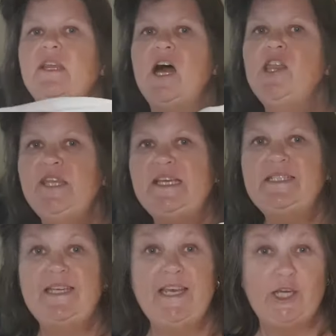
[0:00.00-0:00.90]
Now,
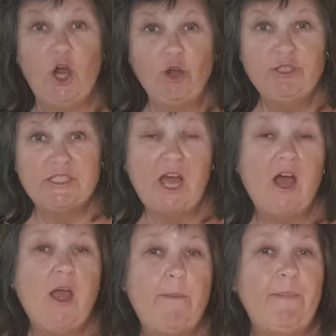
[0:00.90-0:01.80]
these Ecosa
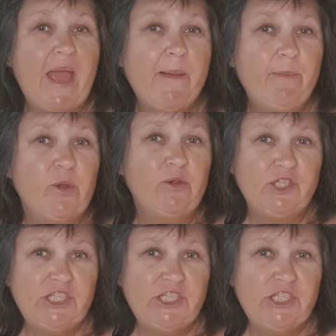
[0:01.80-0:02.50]
bamboo